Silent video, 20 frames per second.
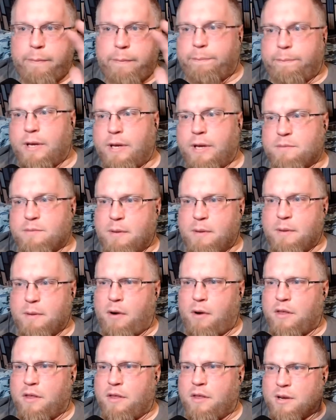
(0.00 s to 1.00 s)
plays a big
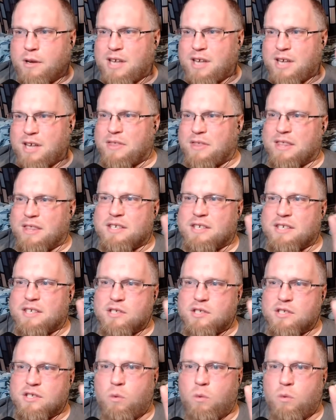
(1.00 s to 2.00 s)
part in there, because I think this is
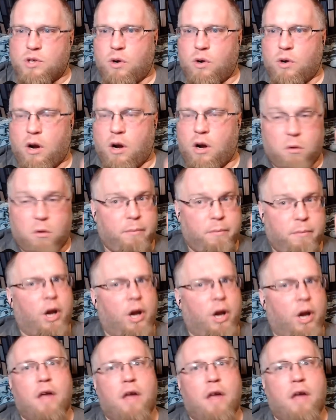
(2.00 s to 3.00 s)
the story arc where
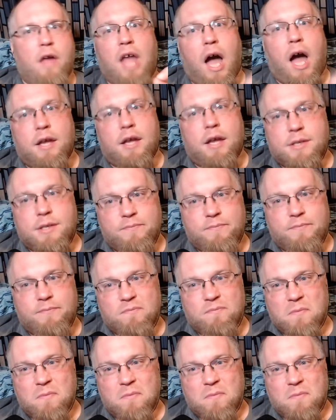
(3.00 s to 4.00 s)
Barry Allen dies.
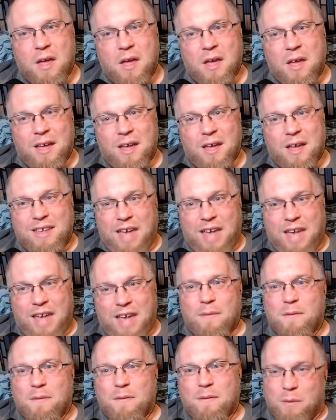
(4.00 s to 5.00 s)

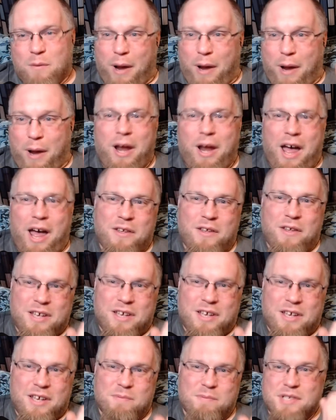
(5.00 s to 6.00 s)
Yeah, where Barry Allen
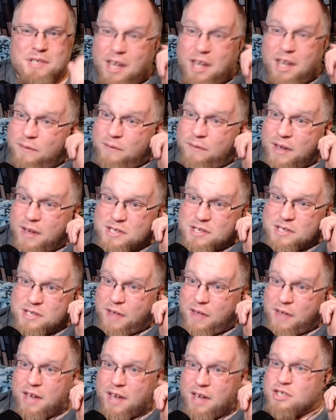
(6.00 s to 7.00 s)
gives up his life as the
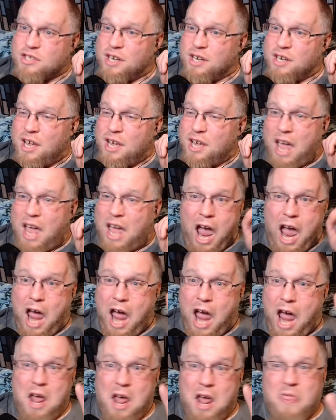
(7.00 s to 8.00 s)
Flash.
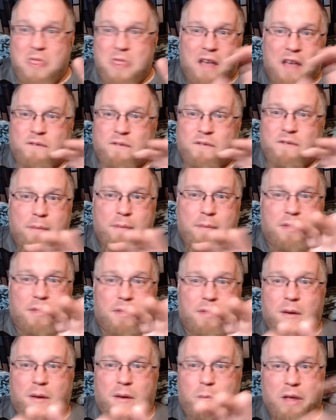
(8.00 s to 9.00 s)
And they've kept
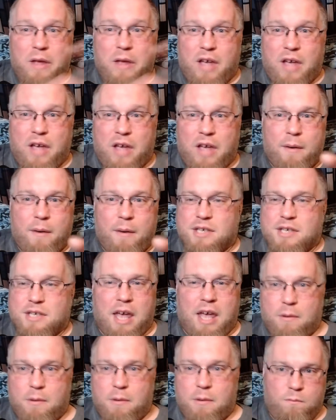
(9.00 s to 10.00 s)
him, in the comics, they
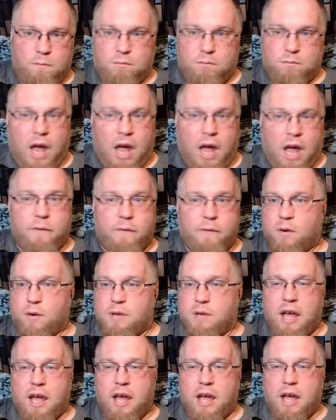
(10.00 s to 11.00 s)
kept him dead for
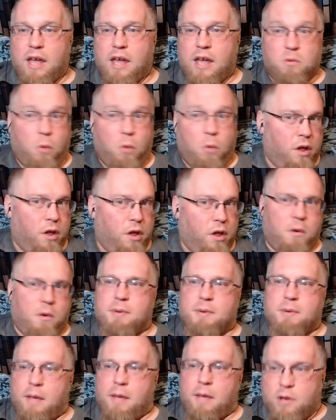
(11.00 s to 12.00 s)
decades, and Wally
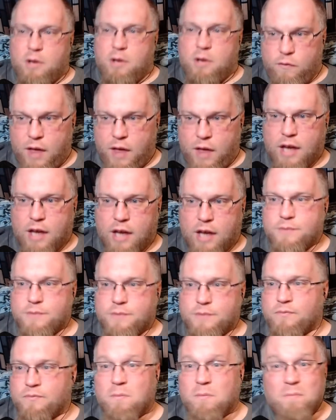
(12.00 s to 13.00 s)
West became the new Flash.
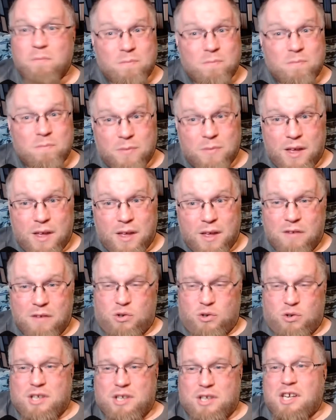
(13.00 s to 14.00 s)
That
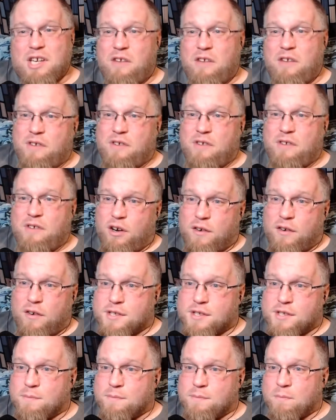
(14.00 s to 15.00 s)
was Crisis on Infinite
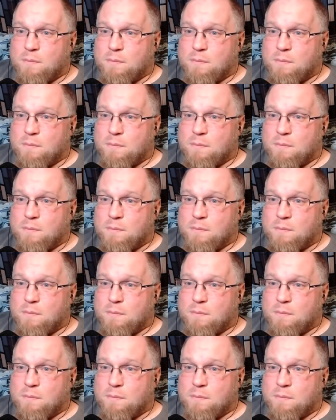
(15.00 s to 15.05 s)
Earths.